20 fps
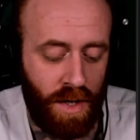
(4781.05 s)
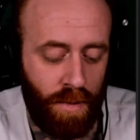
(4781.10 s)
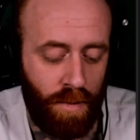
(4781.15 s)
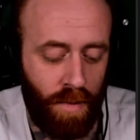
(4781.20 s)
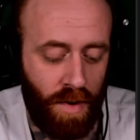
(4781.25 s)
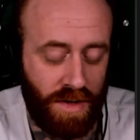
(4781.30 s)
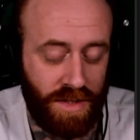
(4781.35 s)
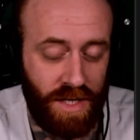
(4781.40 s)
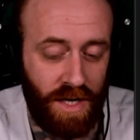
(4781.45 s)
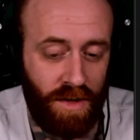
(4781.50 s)

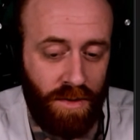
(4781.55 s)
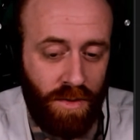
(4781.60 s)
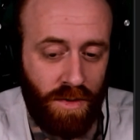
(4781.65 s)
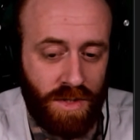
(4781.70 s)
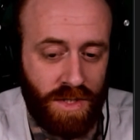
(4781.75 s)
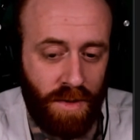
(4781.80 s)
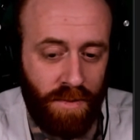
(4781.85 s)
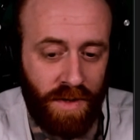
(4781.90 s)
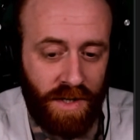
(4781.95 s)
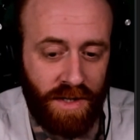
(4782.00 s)
Marcion, or
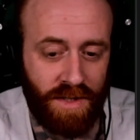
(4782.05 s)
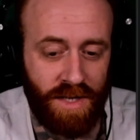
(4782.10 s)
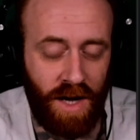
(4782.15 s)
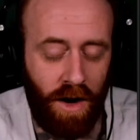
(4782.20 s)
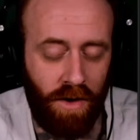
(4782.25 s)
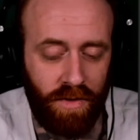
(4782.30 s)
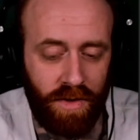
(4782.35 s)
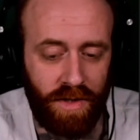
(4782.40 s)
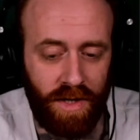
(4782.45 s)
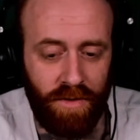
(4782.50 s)
something
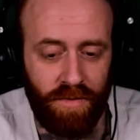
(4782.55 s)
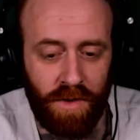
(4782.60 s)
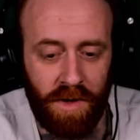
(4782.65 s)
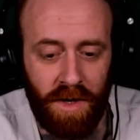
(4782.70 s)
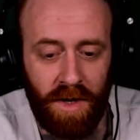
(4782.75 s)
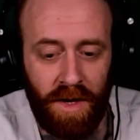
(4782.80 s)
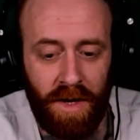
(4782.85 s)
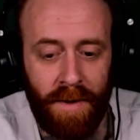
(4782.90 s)
entirely different.